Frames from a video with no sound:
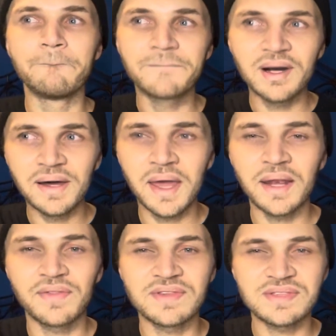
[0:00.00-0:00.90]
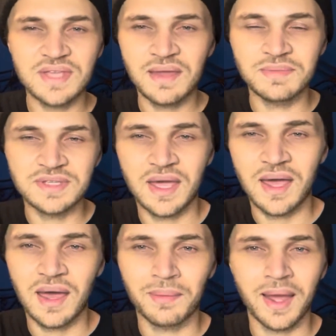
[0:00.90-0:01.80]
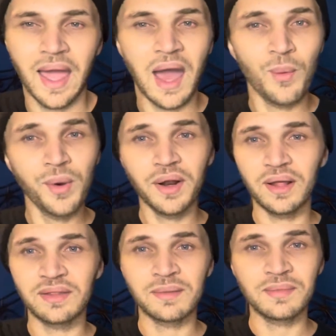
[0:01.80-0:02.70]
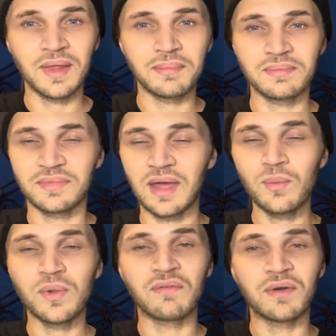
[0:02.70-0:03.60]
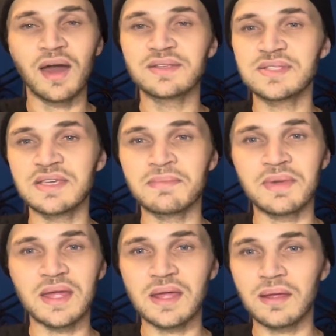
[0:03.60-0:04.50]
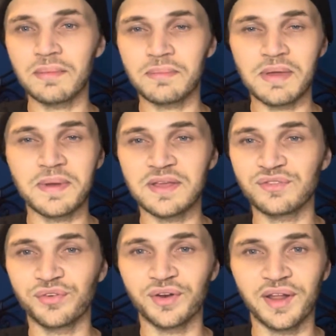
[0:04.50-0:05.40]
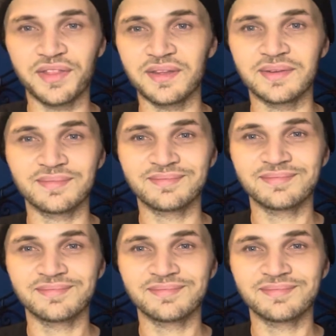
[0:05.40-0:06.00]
But at the same time, like I wouldn't let them let, they would have not seen me be pissed for nothing.